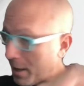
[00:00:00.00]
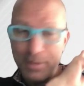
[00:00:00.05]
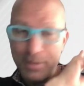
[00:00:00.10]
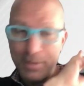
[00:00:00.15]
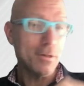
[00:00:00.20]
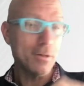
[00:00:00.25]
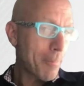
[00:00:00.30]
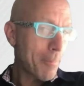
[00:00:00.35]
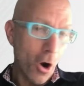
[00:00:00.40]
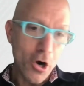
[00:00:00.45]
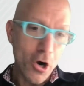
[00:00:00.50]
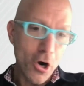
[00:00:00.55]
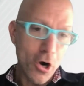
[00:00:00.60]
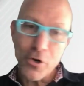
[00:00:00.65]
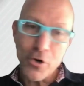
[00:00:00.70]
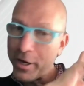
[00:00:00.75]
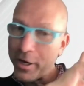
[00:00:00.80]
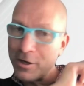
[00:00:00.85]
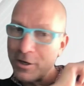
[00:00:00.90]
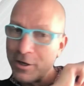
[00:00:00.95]
Maybe you'd
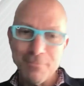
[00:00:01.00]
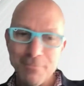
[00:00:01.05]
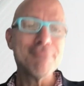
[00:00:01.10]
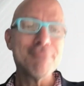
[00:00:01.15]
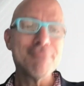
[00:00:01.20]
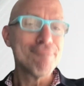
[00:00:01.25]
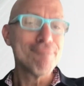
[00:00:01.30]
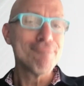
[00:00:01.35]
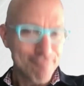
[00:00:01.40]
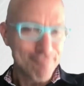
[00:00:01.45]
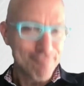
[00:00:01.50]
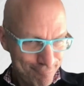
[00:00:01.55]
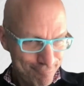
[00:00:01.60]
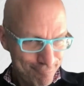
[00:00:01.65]
be better off at